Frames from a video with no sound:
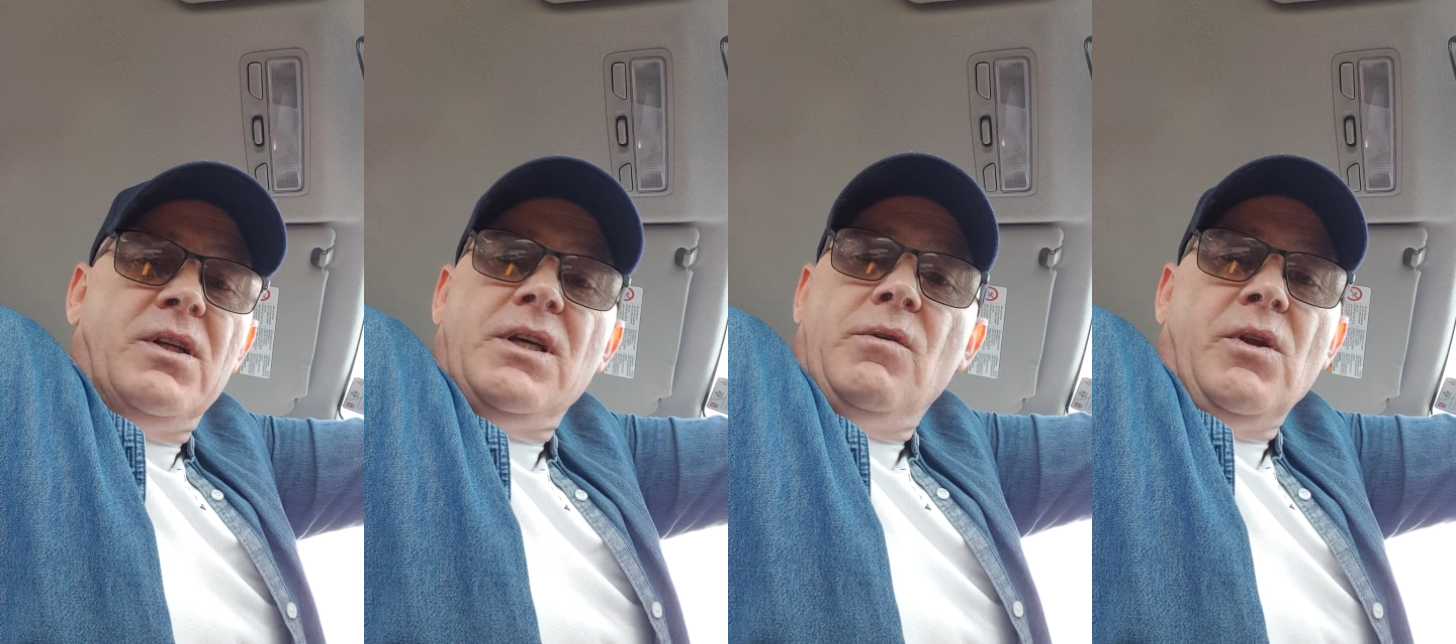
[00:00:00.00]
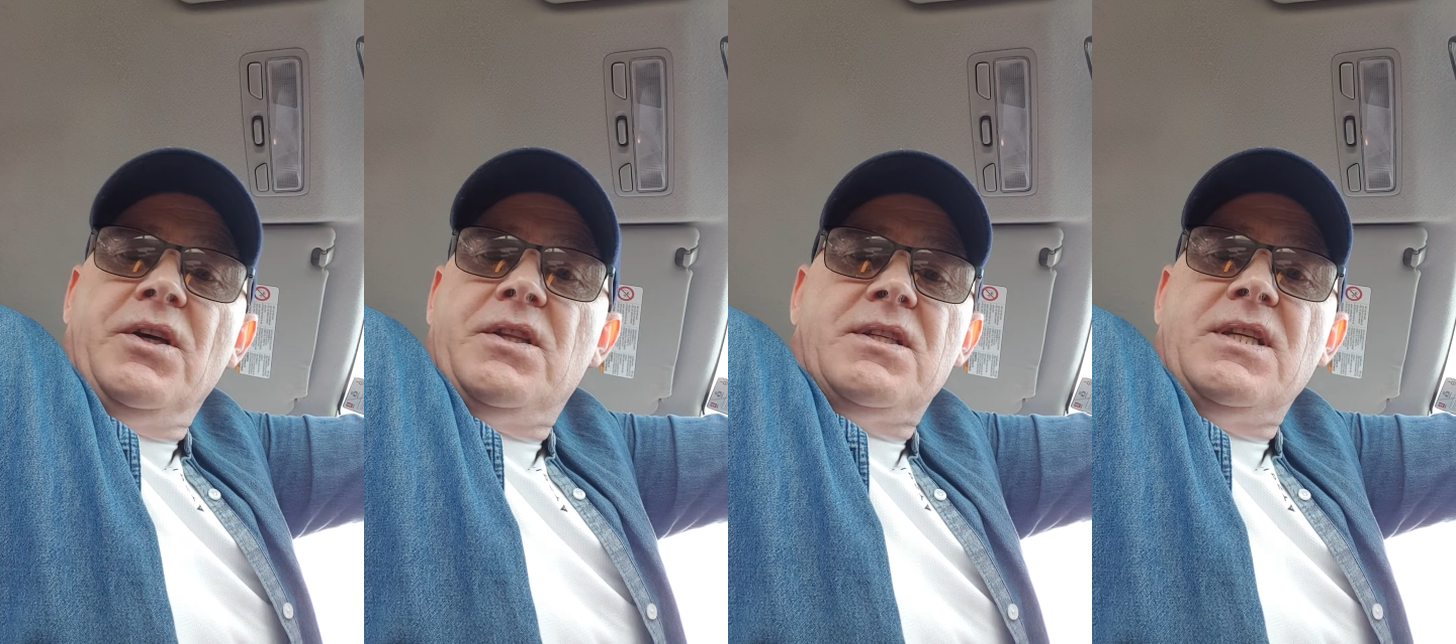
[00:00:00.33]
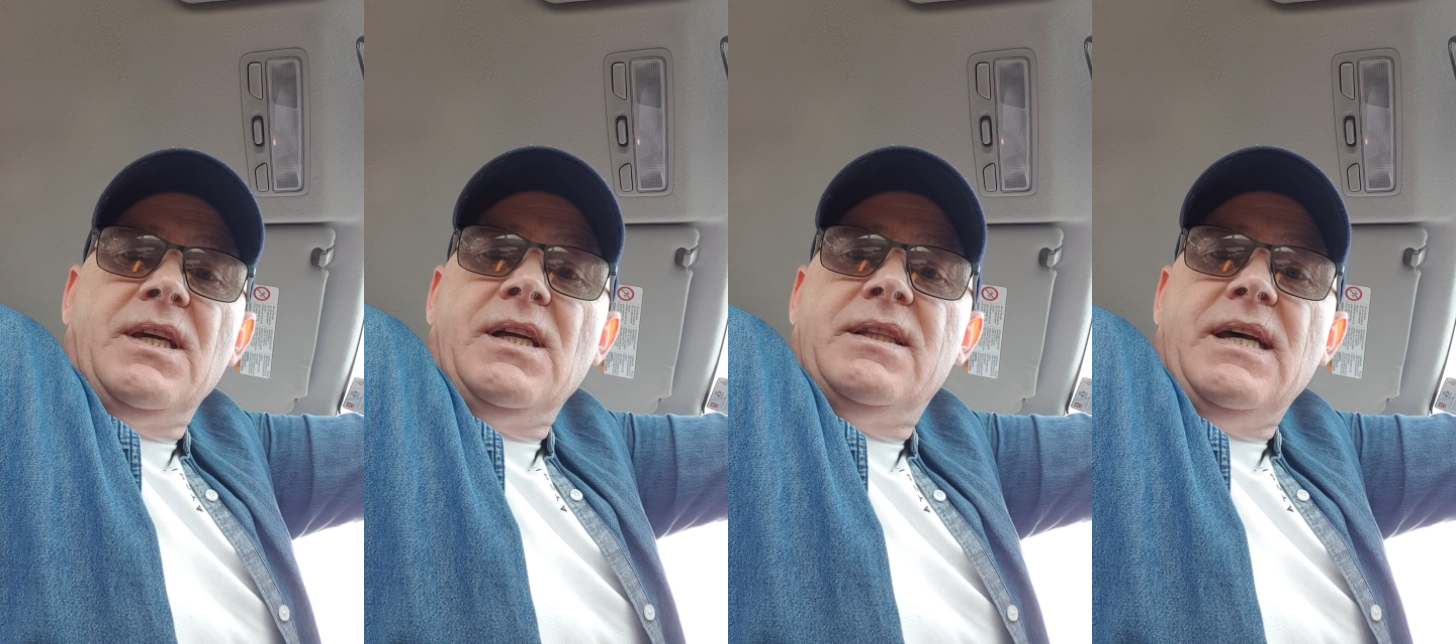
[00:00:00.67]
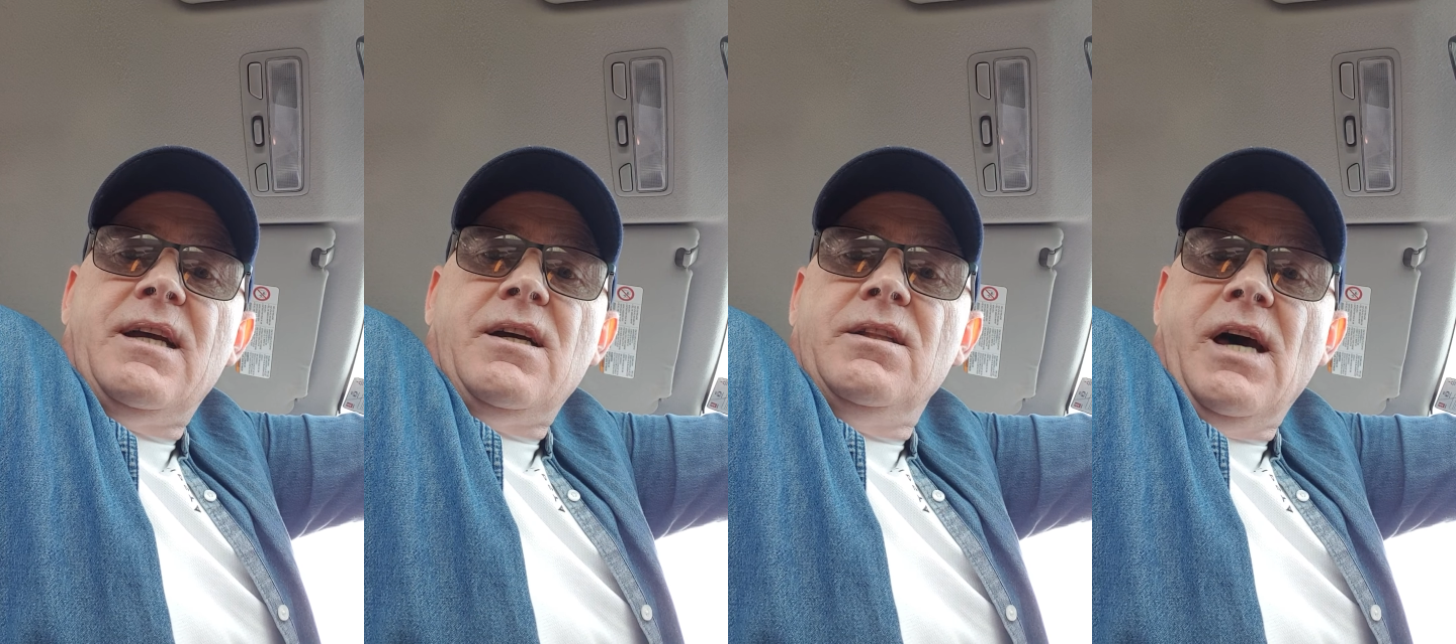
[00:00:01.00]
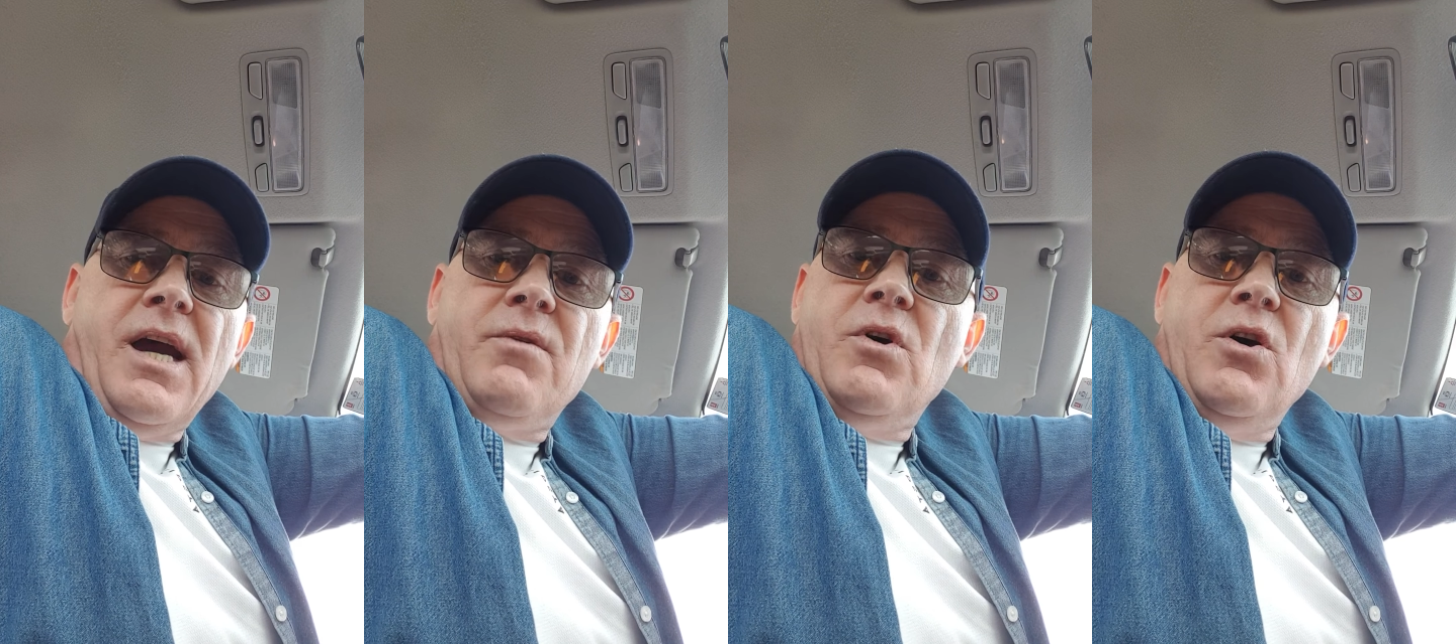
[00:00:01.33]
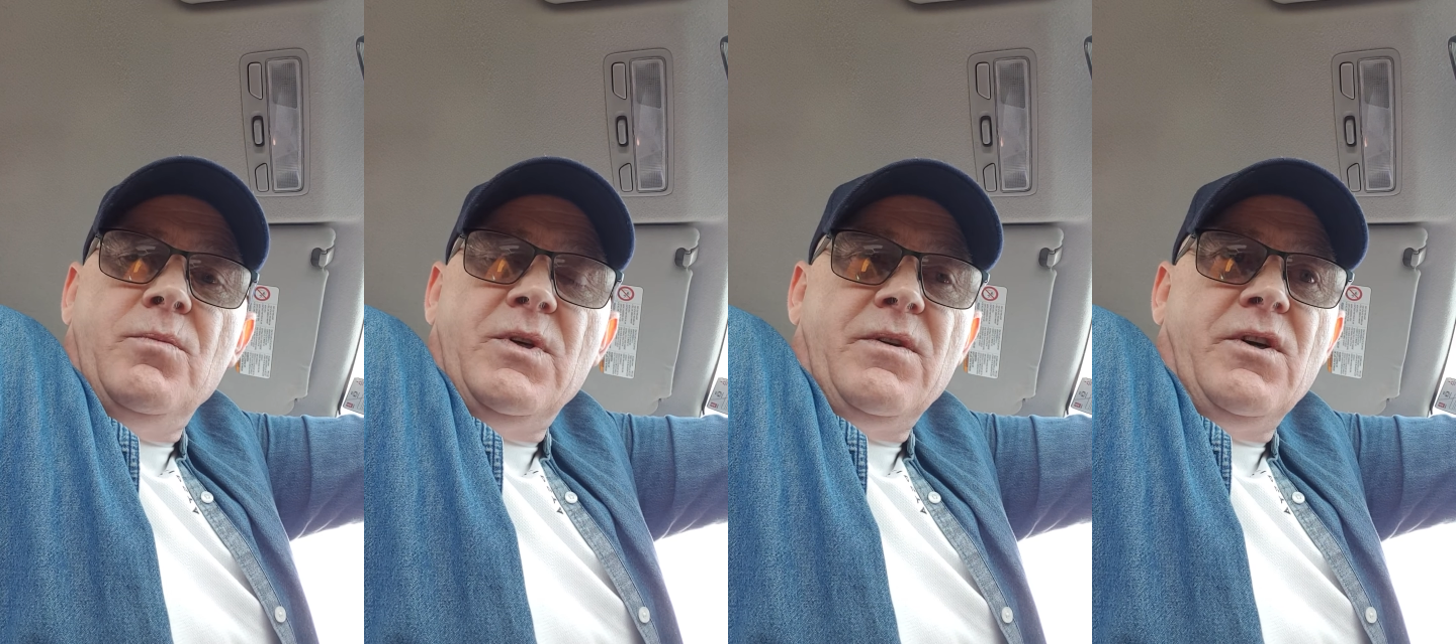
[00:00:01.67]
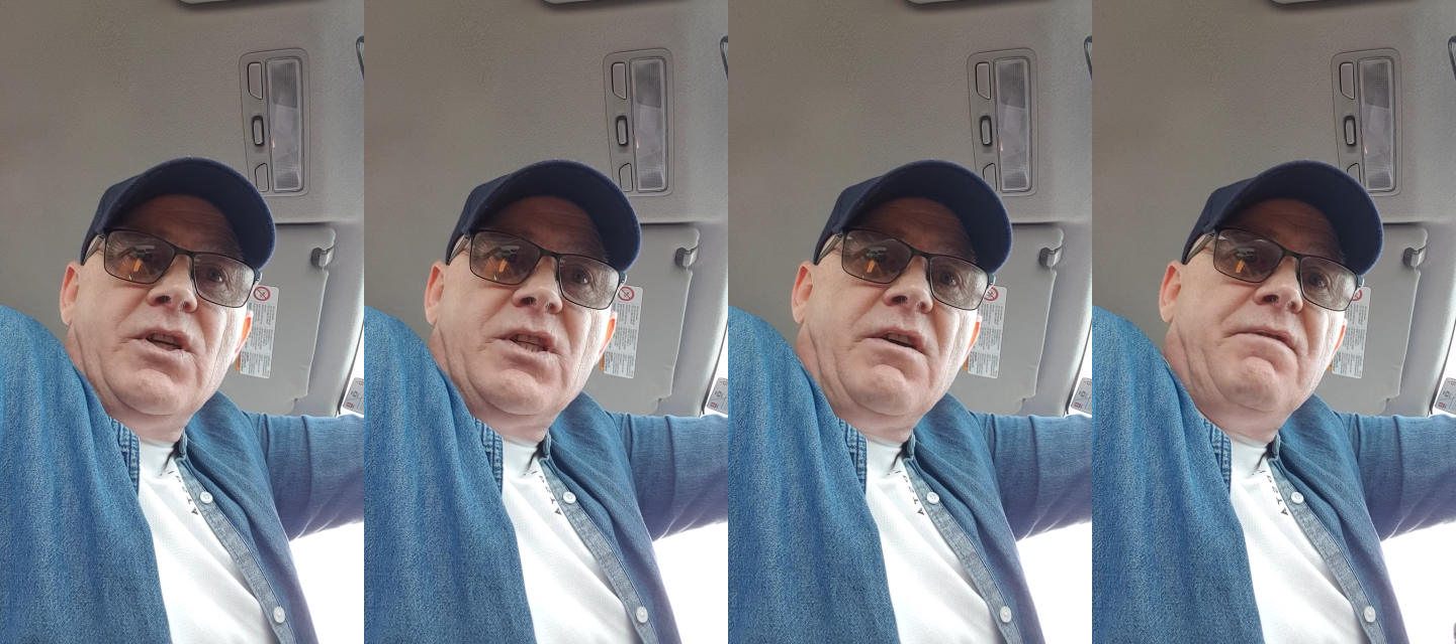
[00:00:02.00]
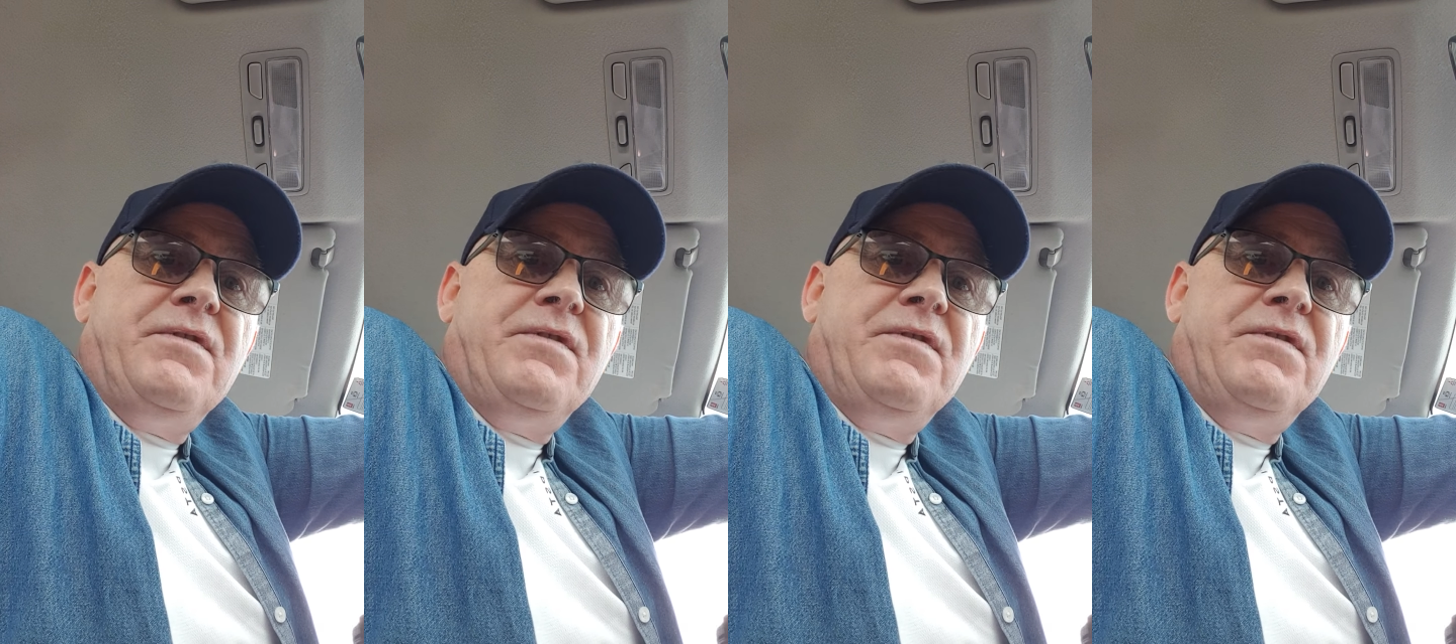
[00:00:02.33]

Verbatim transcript: I don't like the single deck on that Aromamizer